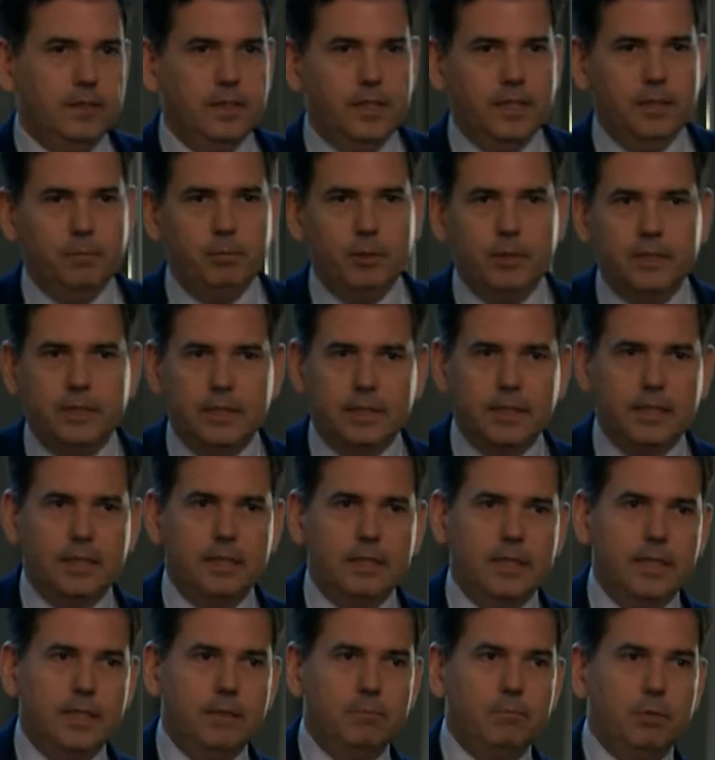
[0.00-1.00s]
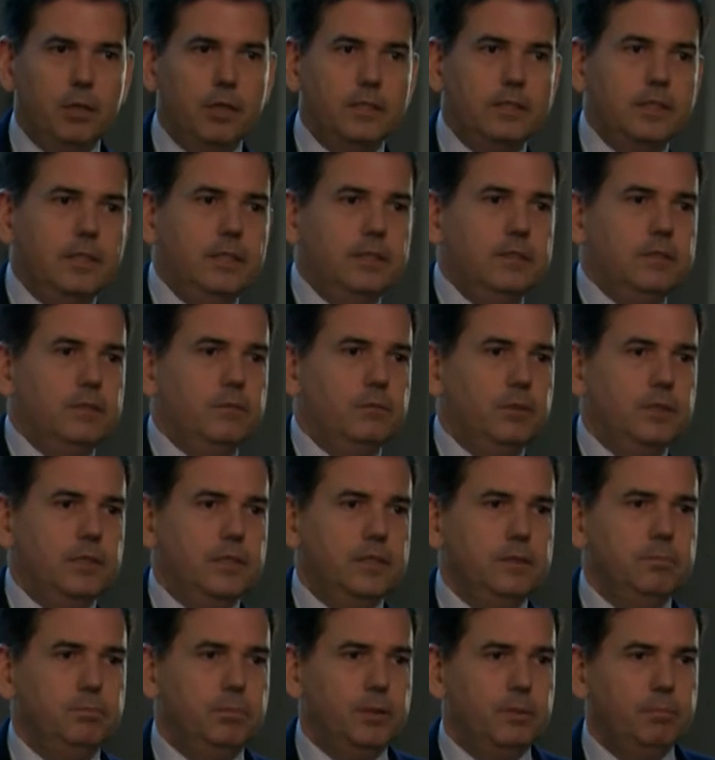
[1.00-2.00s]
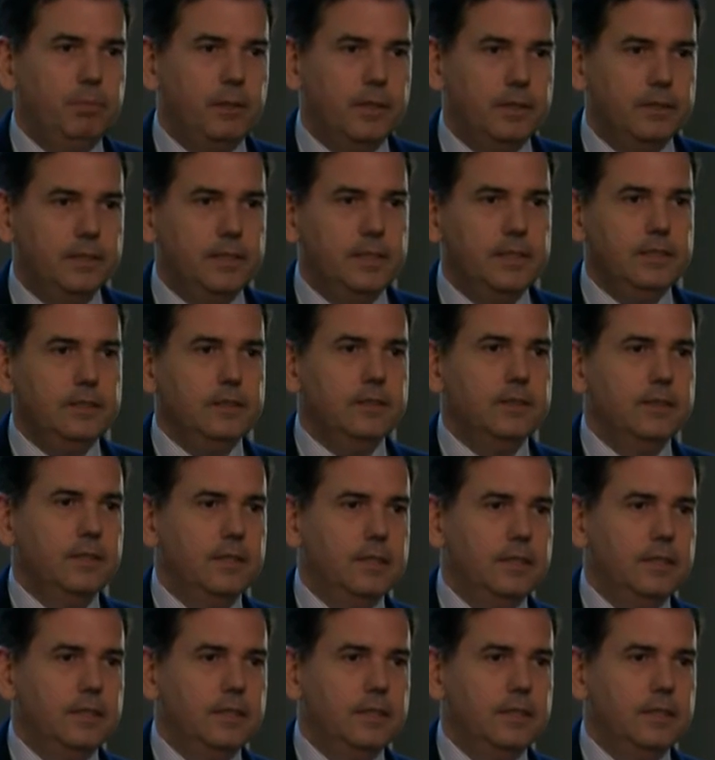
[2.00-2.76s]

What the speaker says: every single day in Brussels, which is preparedness.